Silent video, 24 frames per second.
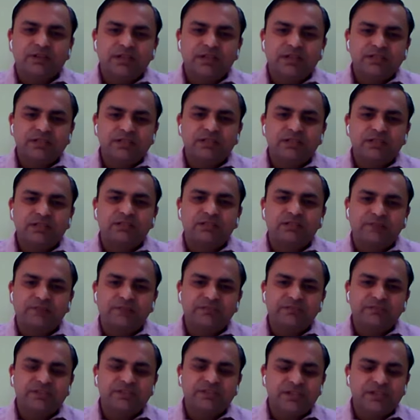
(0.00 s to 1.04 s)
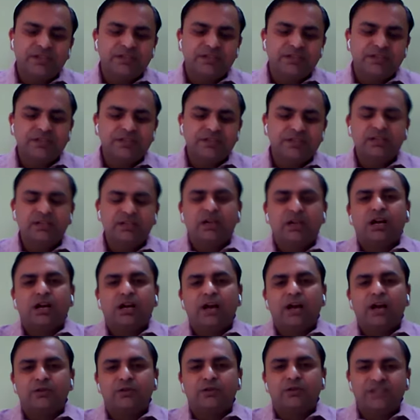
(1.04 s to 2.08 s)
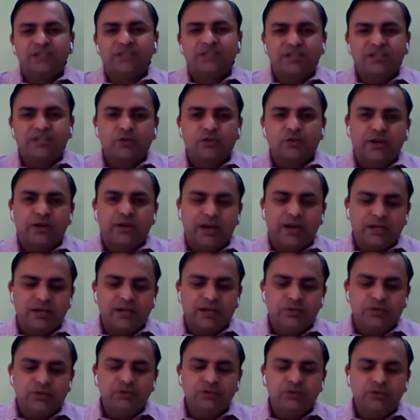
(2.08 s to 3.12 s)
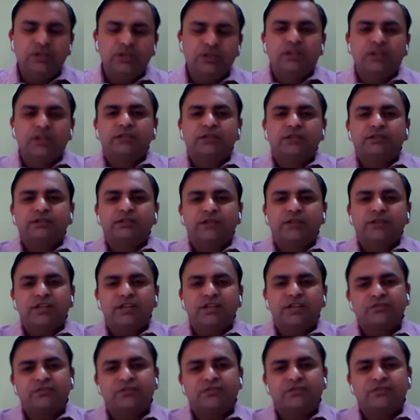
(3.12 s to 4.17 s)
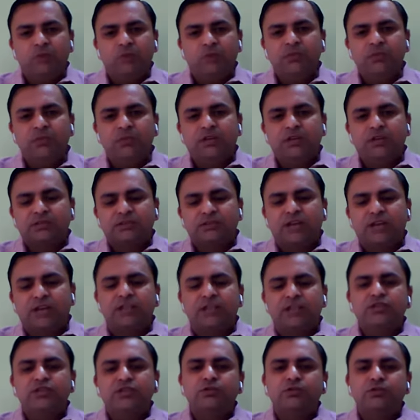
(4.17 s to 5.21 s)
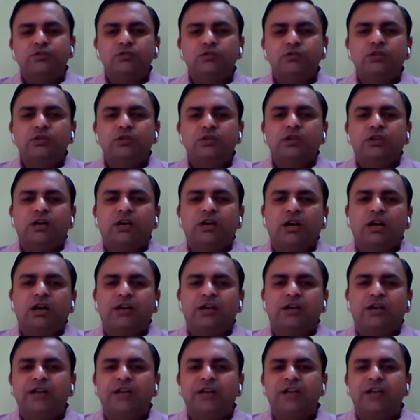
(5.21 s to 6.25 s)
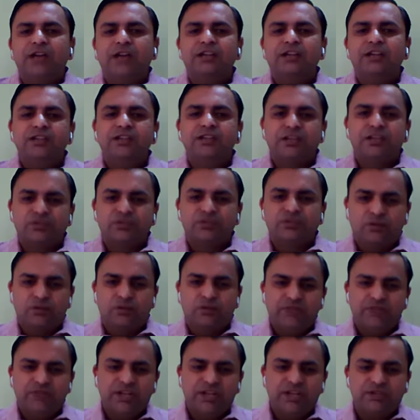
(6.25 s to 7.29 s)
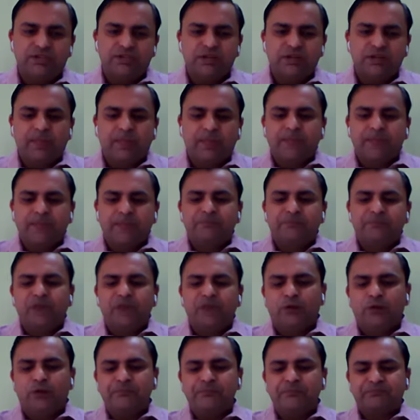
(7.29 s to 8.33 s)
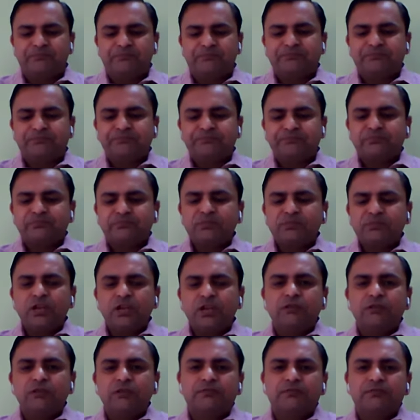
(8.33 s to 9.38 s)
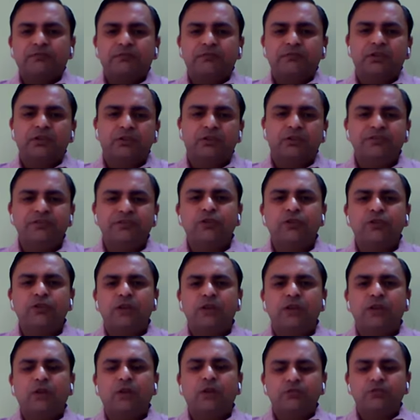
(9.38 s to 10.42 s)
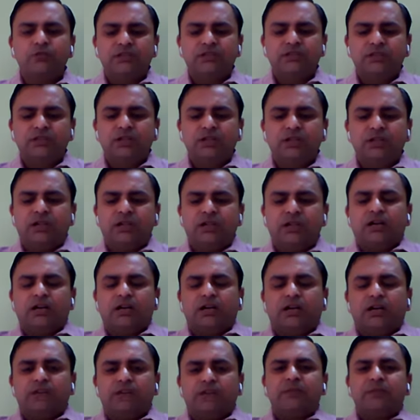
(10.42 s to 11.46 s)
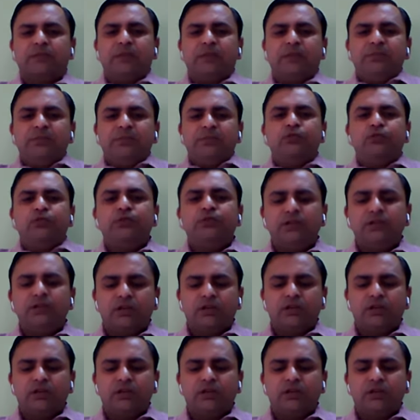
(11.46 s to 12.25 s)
is the fifth stage is adolescence or adulthood, that is from 13 to 19 years of the age. Now, we talk about the babyhood